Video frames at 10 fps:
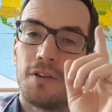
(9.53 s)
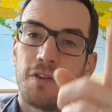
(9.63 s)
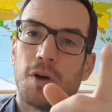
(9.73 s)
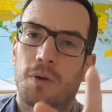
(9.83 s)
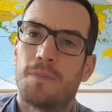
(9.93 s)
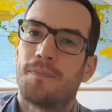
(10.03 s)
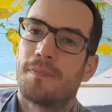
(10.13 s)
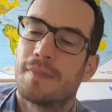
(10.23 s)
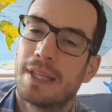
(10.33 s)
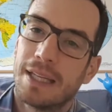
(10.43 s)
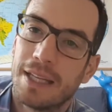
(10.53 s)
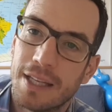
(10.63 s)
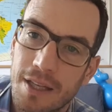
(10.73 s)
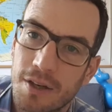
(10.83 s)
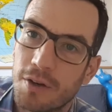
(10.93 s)
So,
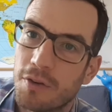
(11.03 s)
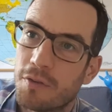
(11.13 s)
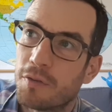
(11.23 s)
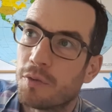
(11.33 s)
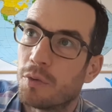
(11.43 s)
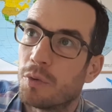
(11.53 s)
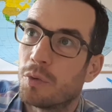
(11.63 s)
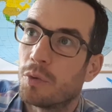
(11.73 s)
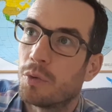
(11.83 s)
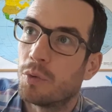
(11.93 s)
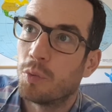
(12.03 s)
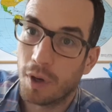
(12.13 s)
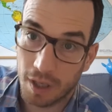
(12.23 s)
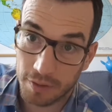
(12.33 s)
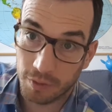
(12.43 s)
here's
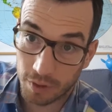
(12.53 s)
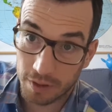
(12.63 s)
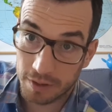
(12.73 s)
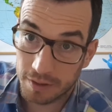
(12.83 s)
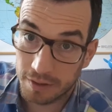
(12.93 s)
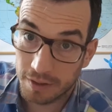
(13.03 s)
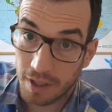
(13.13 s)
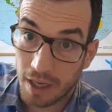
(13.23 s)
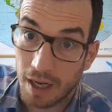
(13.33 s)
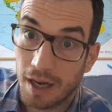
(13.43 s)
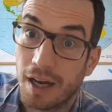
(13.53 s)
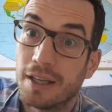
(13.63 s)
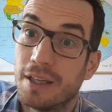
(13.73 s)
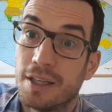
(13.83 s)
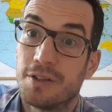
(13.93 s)
what I've learned.
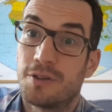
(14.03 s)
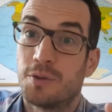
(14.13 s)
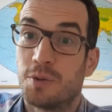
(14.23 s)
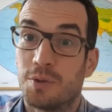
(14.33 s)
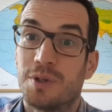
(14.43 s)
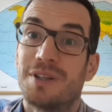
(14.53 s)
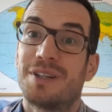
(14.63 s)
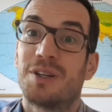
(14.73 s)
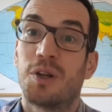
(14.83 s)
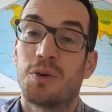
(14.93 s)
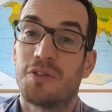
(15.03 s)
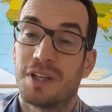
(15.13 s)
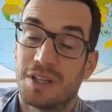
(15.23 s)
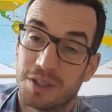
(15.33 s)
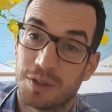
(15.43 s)
I need to close
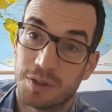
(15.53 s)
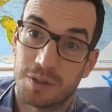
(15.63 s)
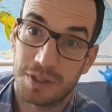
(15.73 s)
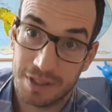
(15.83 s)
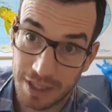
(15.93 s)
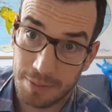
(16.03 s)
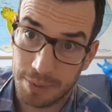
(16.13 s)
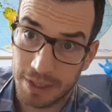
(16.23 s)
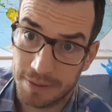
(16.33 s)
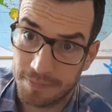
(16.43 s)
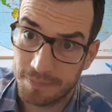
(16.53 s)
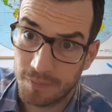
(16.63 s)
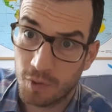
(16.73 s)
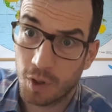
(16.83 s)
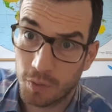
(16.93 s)
the Indiegogo campaign.
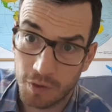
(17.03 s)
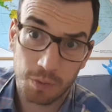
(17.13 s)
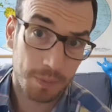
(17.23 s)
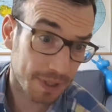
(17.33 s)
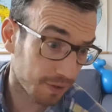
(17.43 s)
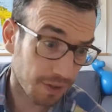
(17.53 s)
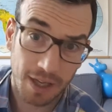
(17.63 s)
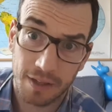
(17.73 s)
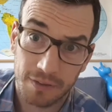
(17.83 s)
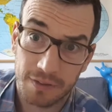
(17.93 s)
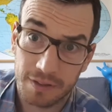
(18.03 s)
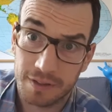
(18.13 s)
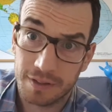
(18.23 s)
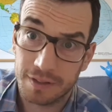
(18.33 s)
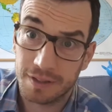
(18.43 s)
So this will be your last
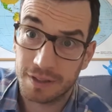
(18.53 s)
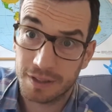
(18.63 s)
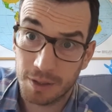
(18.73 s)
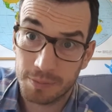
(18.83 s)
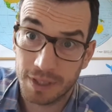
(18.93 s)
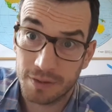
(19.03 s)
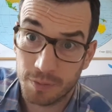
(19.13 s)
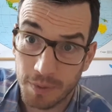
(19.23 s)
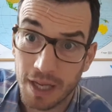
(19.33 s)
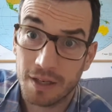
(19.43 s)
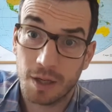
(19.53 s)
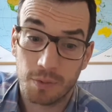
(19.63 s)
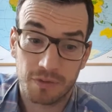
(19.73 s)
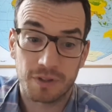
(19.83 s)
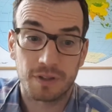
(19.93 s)
update. From that, I
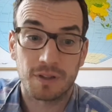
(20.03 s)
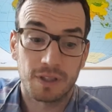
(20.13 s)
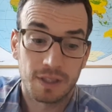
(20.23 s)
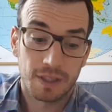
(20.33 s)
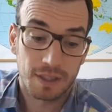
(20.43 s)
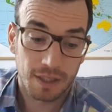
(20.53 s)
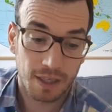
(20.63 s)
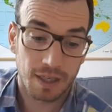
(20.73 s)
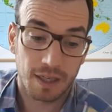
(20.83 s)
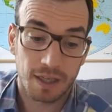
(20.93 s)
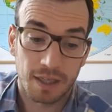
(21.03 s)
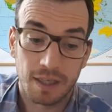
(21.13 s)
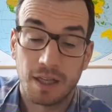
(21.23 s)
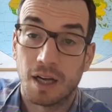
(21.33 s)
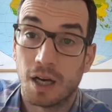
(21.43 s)
will still
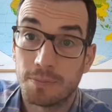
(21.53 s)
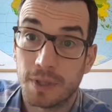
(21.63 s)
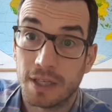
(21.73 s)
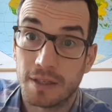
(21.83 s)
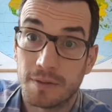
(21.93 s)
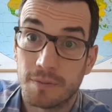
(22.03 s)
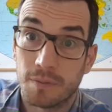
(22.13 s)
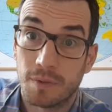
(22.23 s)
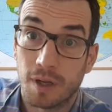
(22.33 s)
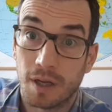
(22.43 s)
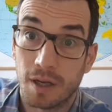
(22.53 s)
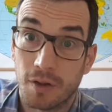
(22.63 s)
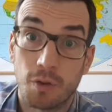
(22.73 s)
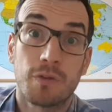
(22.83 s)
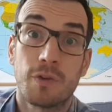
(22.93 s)
update
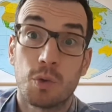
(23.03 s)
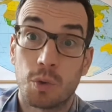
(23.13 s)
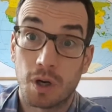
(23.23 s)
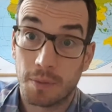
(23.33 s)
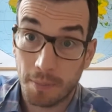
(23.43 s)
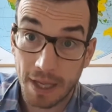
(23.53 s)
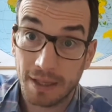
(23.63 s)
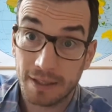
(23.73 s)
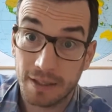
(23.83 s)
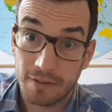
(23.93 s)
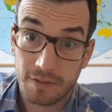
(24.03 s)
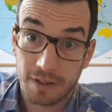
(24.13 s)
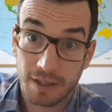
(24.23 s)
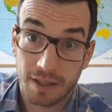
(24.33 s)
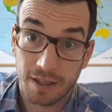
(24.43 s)
those of you who are on my mailing list
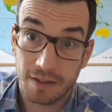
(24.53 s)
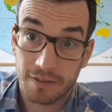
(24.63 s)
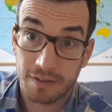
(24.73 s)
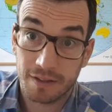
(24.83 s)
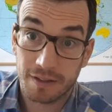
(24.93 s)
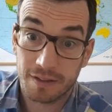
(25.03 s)
as,